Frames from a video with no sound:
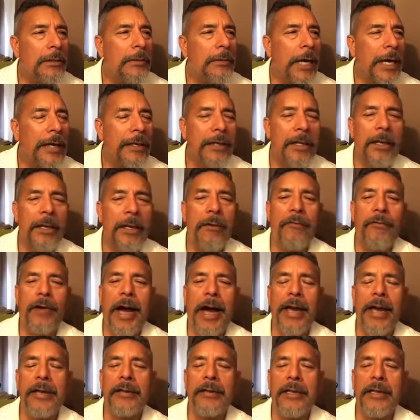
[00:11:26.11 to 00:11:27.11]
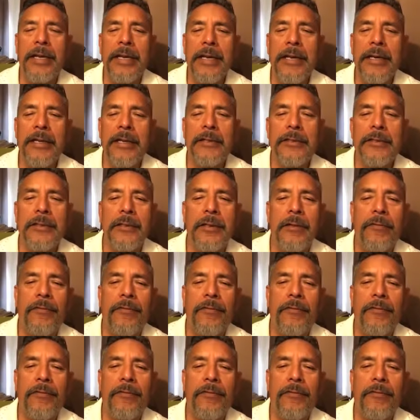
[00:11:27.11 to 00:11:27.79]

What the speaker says: identifying the needs in the